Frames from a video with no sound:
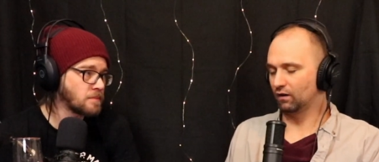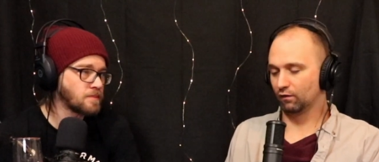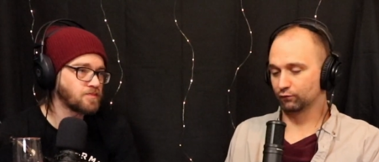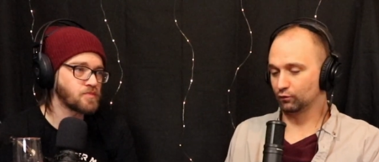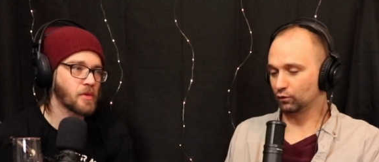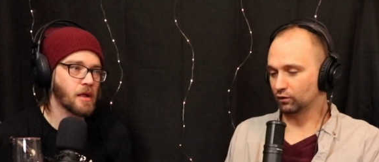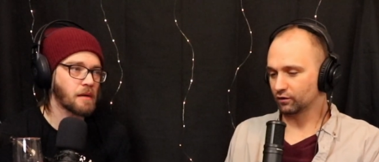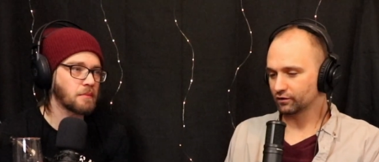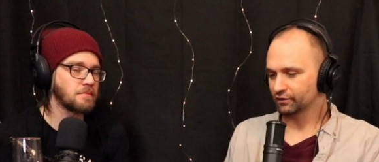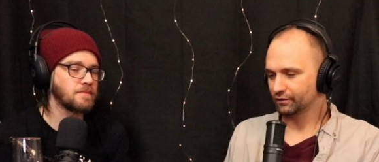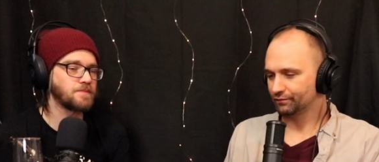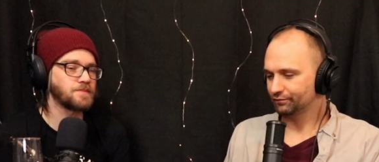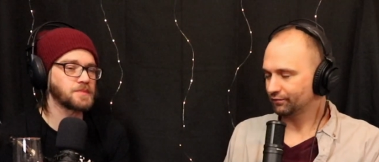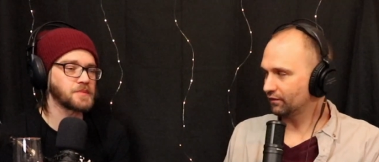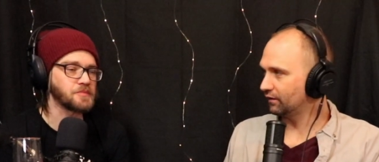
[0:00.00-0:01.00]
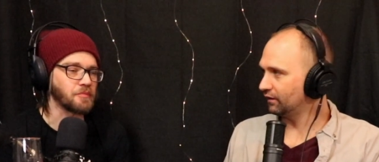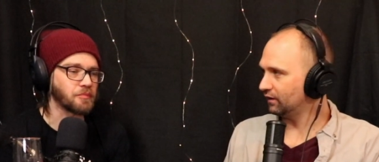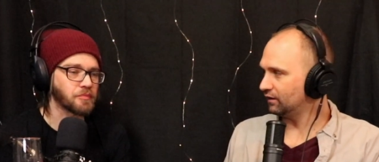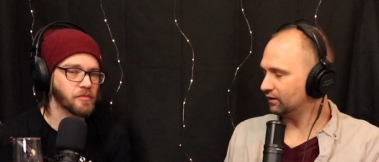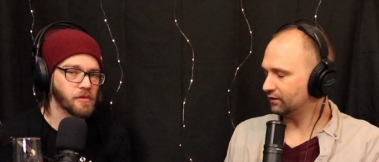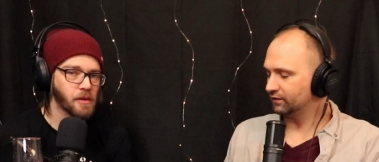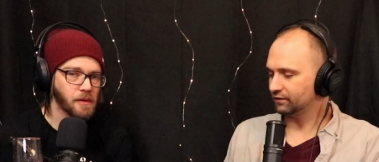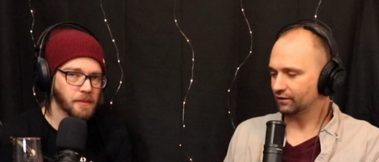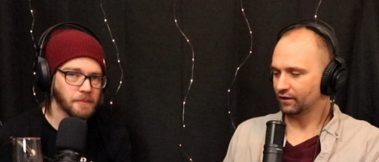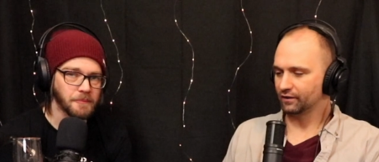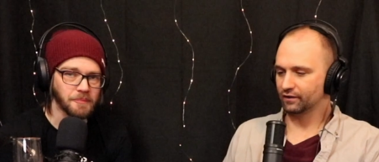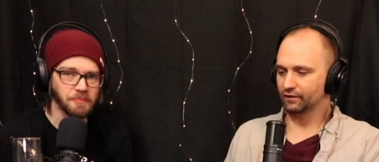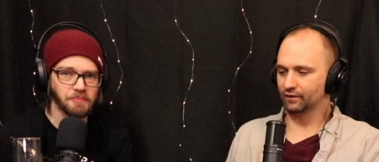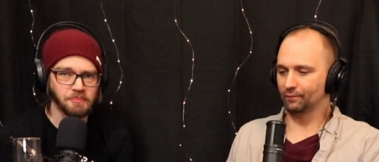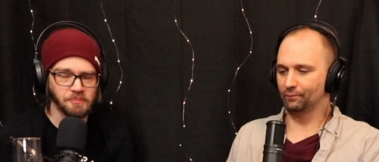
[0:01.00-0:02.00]
Speaker 1: Of course. Yeah, any
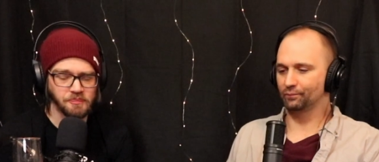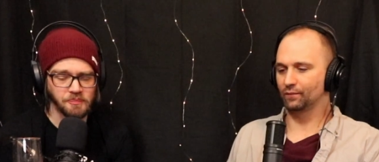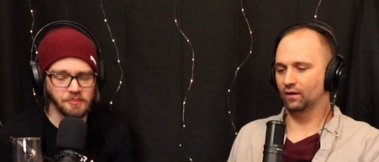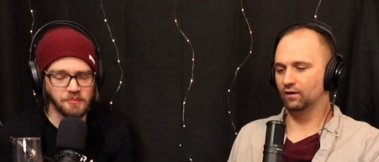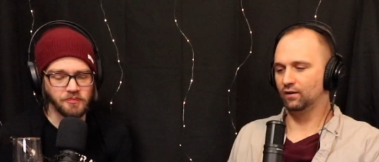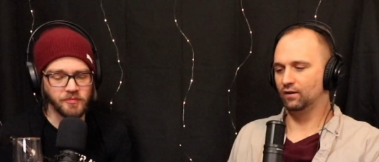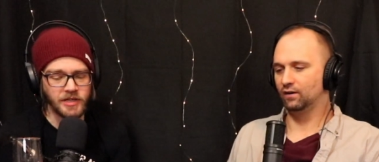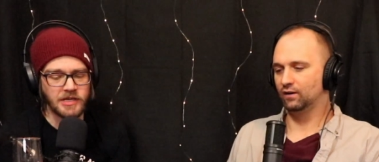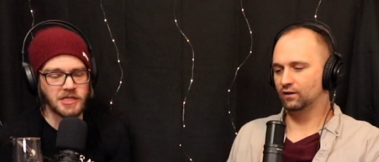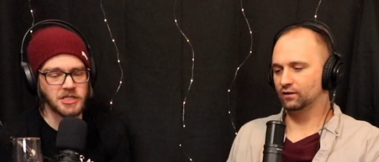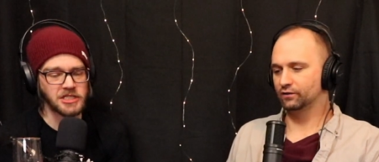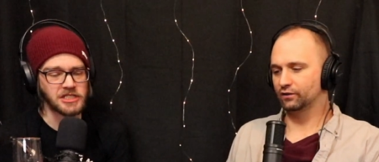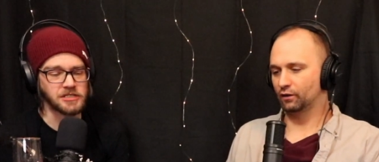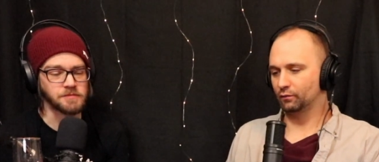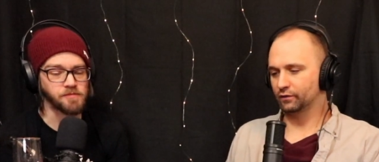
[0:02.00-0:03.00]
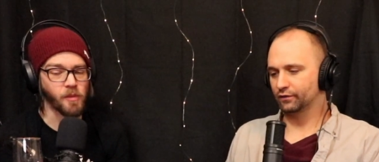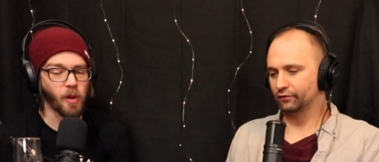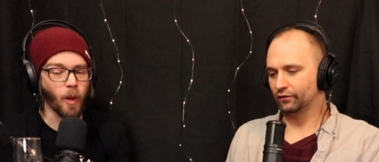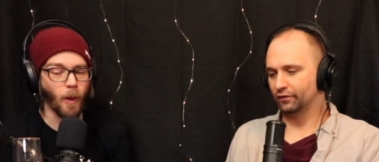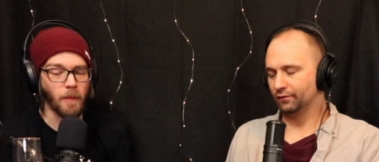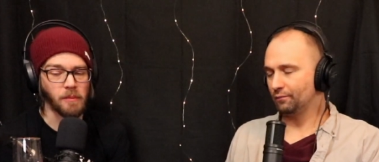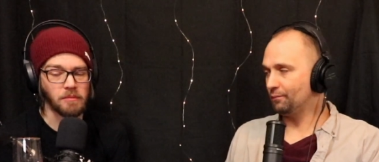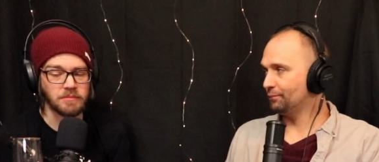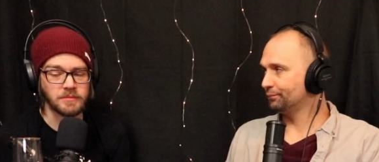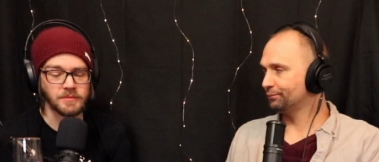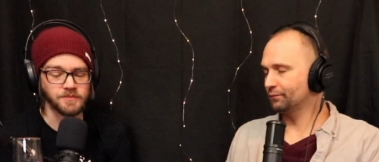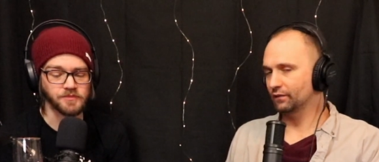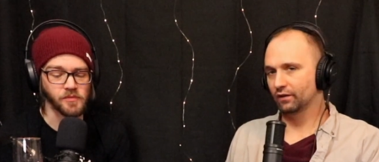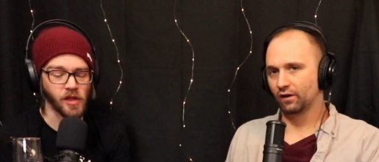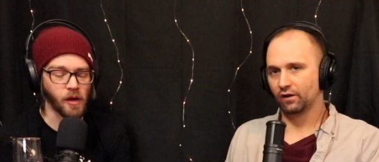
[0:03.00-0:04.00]
anything. So it's always fun.
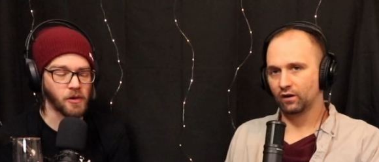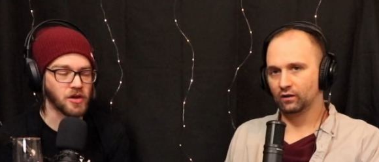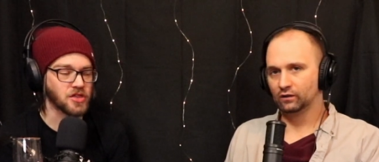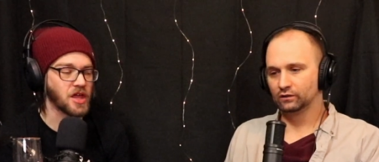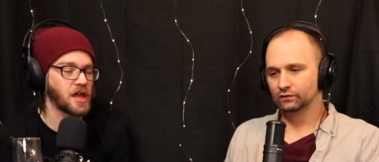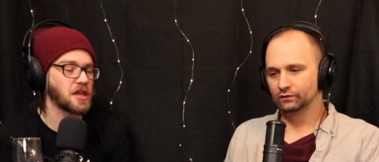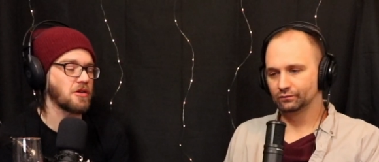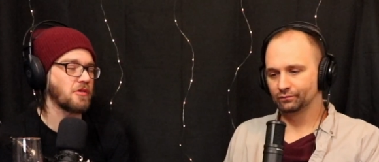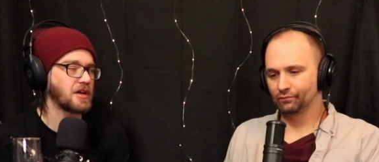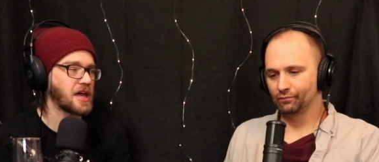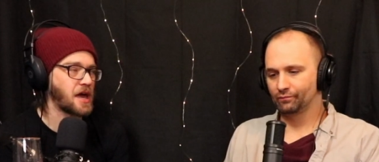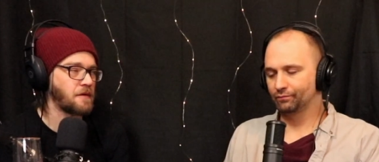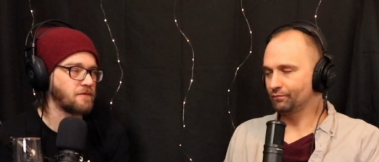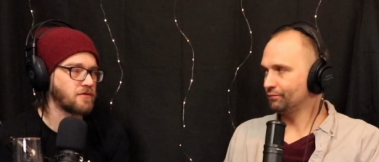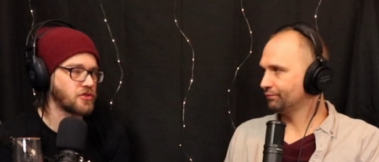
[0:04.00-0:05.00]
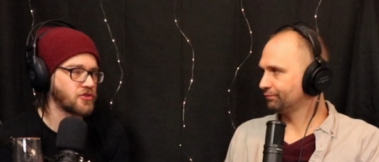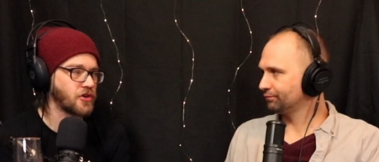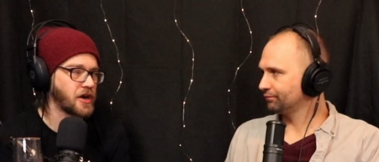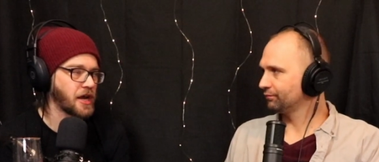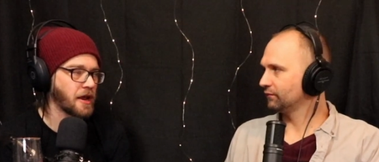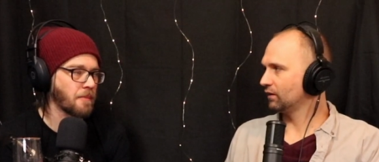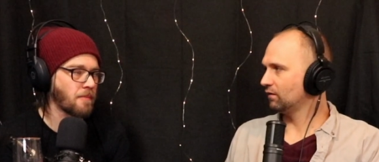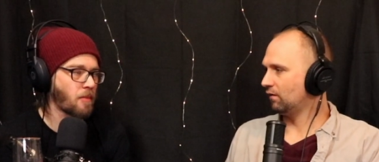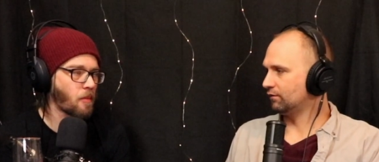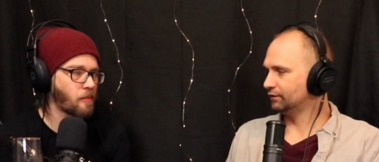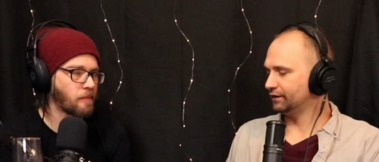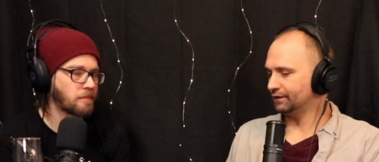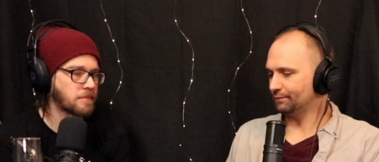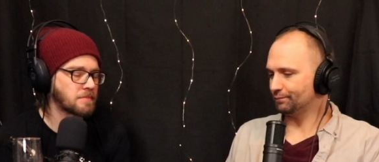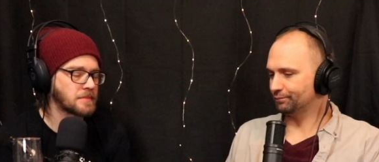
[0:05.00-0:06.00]
I want to thank you again for joining.
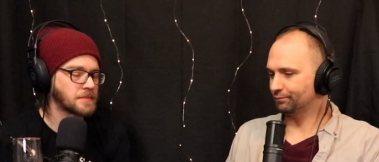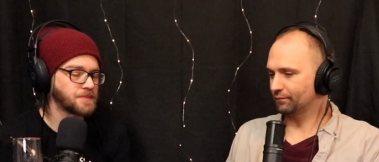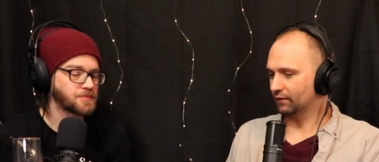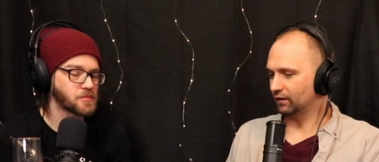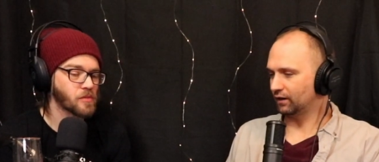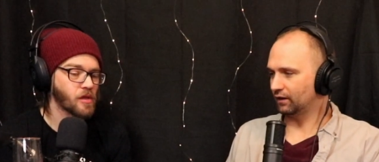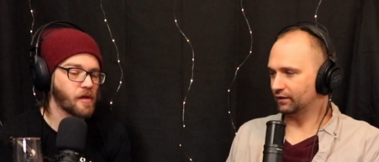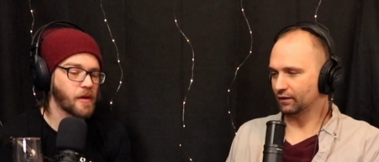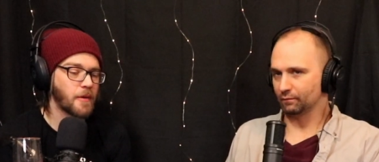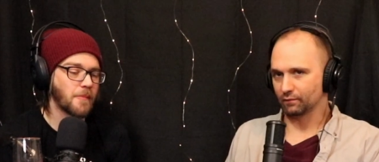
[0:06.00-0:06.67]
Yeah. And uh,